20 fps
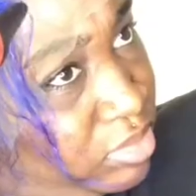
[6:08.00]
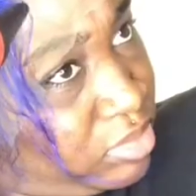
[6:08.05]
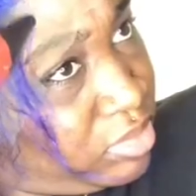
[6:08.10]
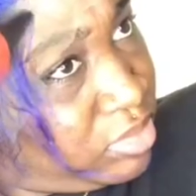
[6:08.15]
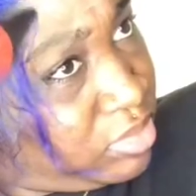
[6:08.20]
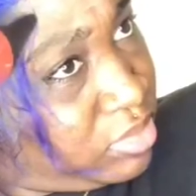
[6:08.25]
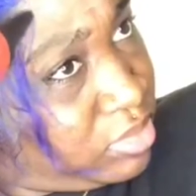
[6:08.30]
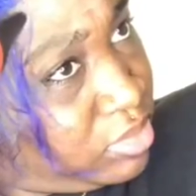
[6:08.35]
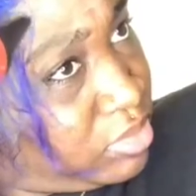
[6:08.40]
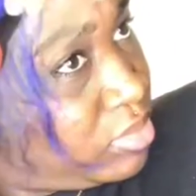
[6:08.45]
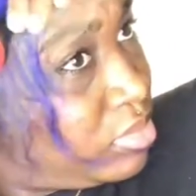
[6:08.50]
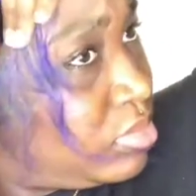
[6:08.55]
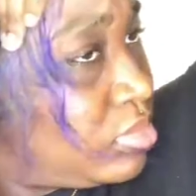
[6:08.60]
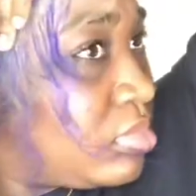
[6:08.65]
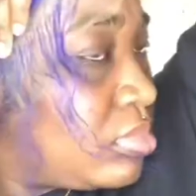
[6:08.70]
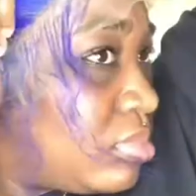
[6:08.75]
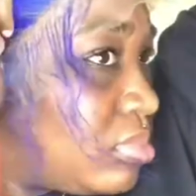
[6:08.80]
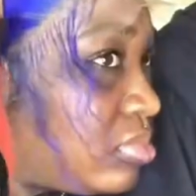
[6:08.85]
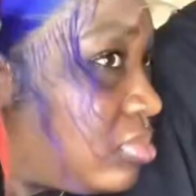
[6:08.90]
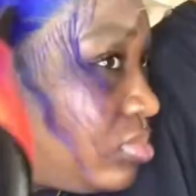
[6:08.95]
sure
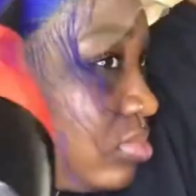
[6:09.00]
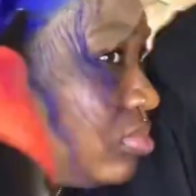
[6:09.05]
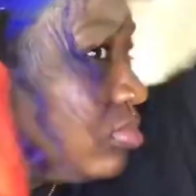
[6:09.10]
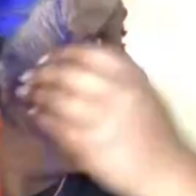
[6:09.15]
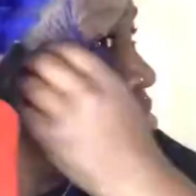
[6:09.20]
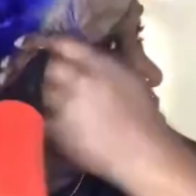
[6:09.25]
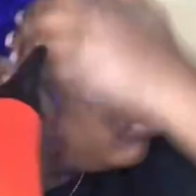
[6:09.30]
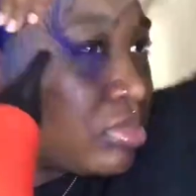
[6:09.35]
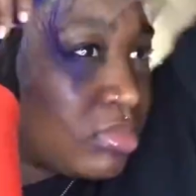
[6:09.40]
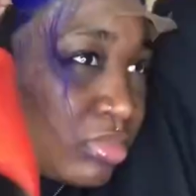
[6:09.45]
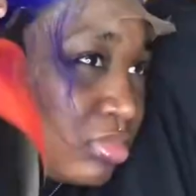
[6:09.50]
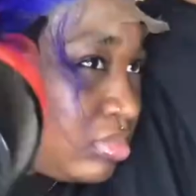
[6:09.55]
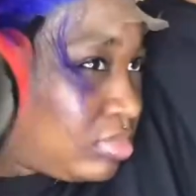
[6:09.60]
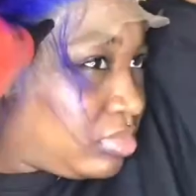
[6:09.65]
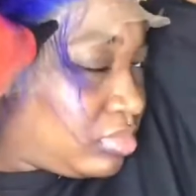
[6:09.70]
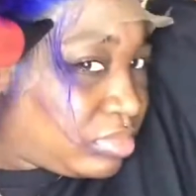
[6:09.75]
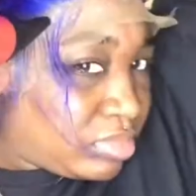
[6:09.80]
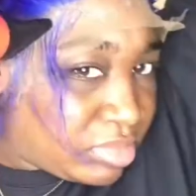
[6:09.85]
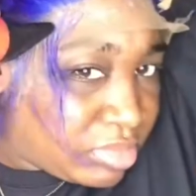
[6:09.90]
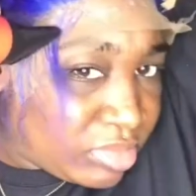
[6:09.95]
that the lace melts
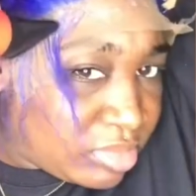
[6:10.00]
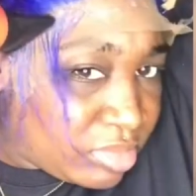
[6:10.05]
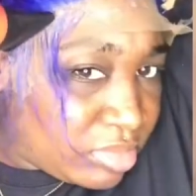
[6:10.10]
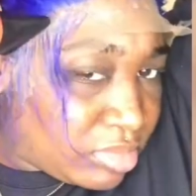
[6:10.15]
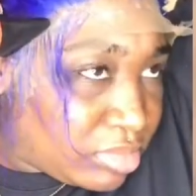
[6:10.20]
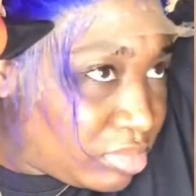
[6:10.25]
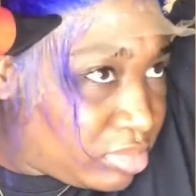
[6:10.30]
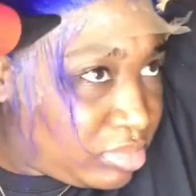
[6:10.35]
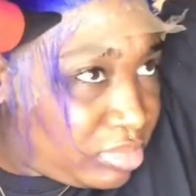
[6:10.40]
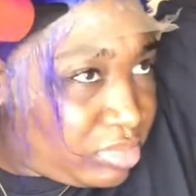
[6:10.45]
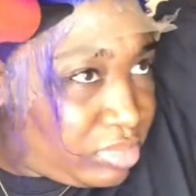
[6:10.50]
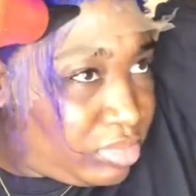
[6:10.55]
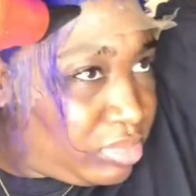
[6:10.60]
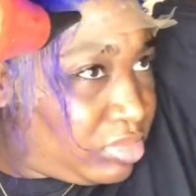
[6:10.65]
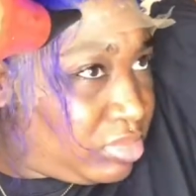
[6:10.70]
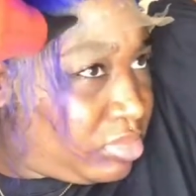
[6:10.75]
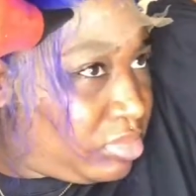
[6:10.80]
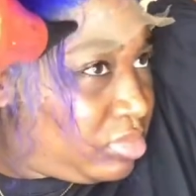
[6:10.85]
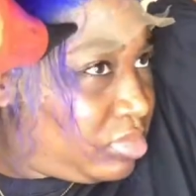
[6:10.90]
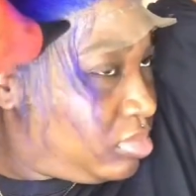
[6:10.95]
more
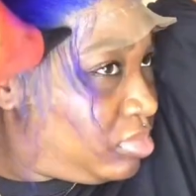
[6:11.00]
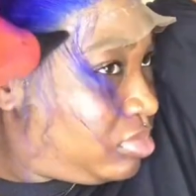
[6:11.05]
into your